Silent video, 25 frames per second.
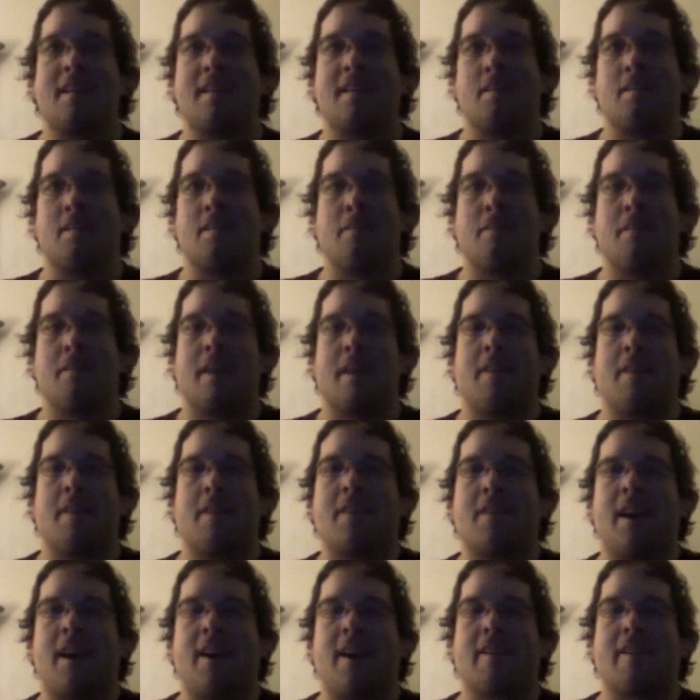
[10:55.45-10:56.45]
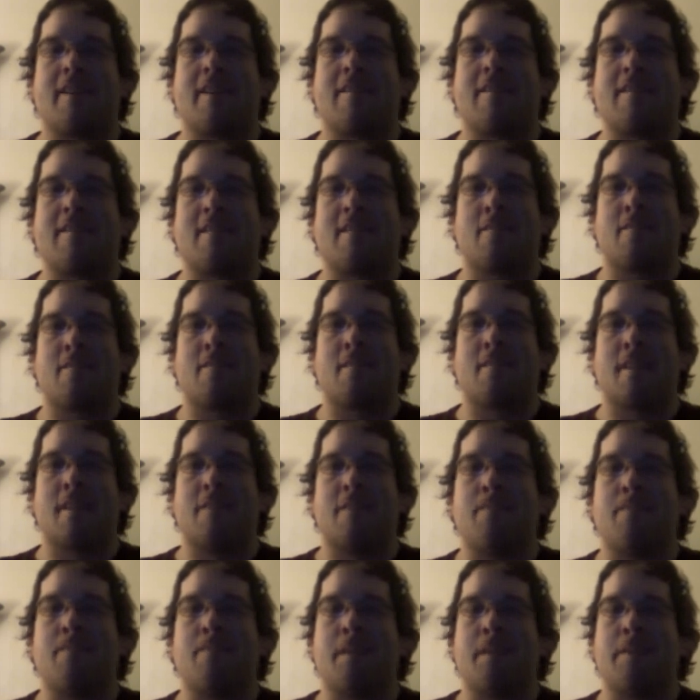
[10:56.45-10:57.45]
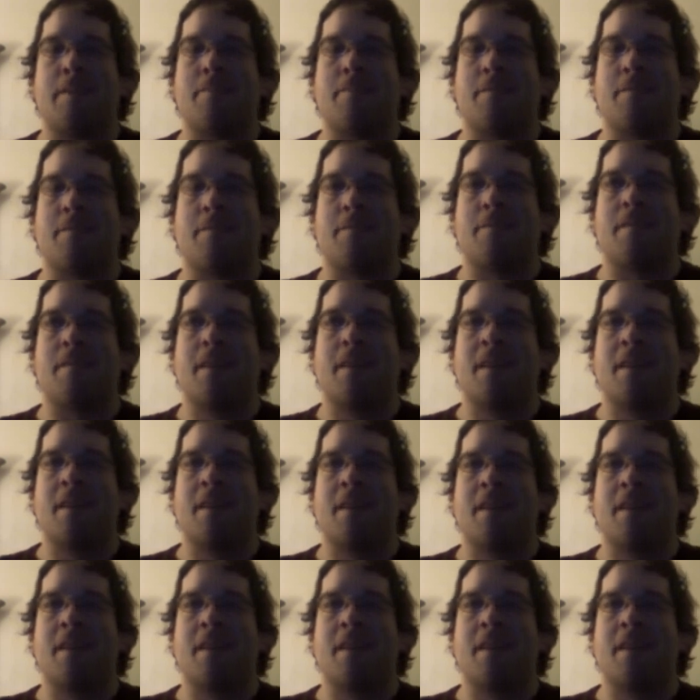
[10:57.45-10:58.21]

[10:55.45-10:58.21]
the real life character, the real life people,